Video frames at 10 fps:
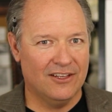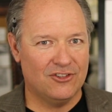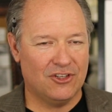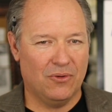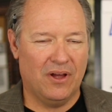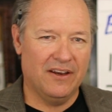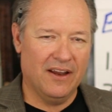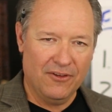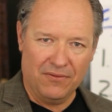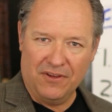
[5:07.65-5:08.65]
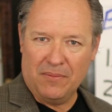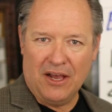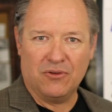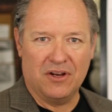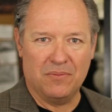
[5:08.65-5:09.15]
So another thing
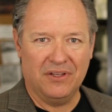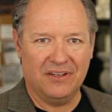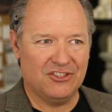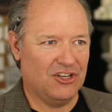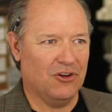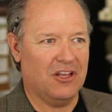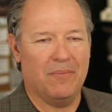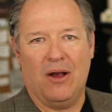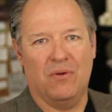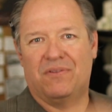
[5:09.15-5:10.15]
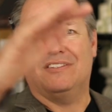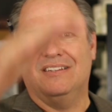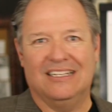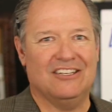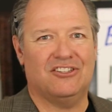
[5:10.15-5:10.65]
about credibility is you don't come out with this
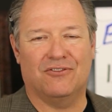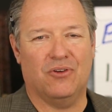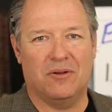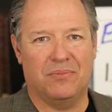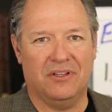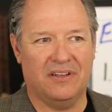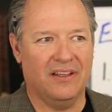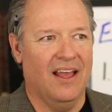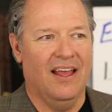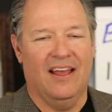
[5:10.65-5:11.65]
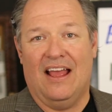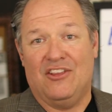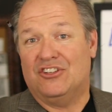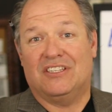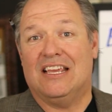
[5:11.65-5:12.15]
list of credibility and
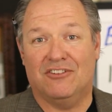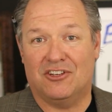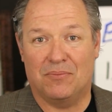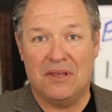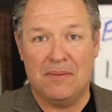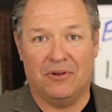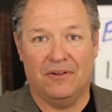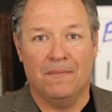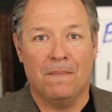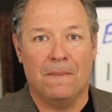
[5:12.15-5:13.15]
you just give it to the people.